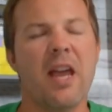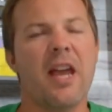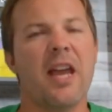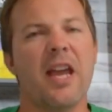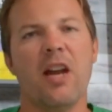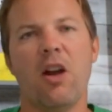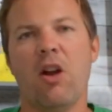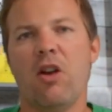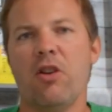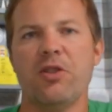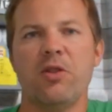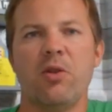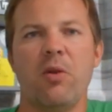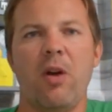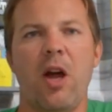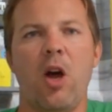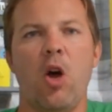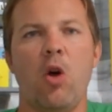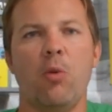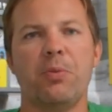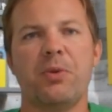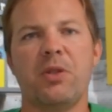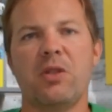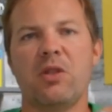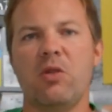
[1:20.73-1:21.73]
It also
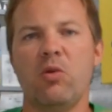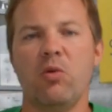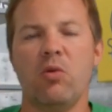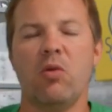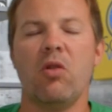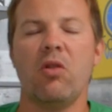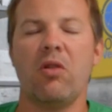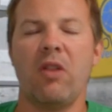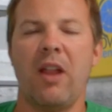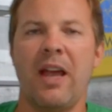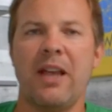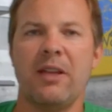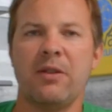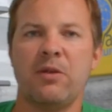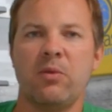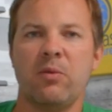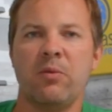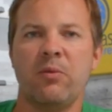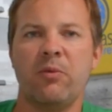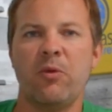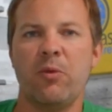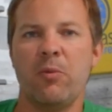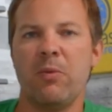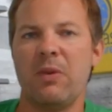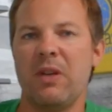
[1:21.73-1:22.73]
helps Google
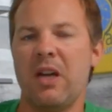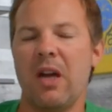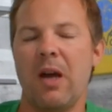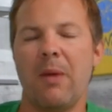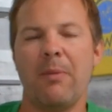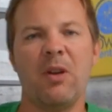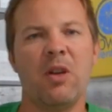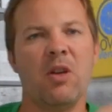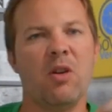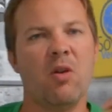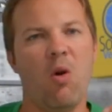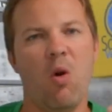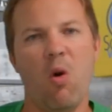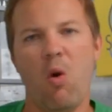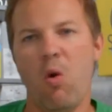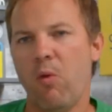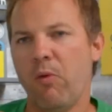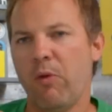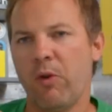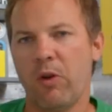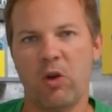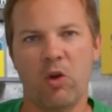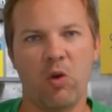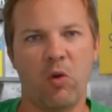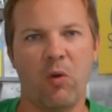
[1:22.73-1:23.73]
Classroom from becoming
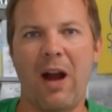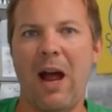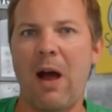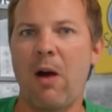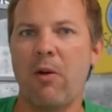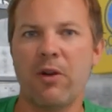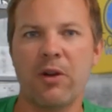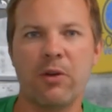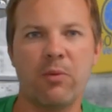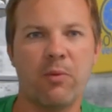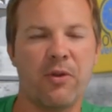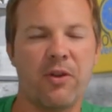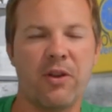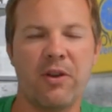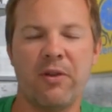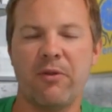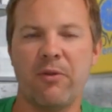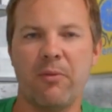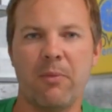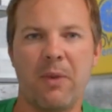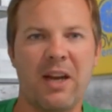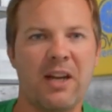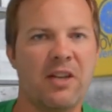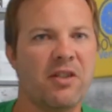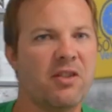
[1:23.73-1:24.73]
overcrowded with
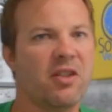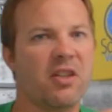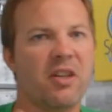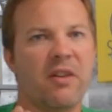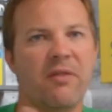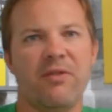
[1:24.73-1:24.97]
information.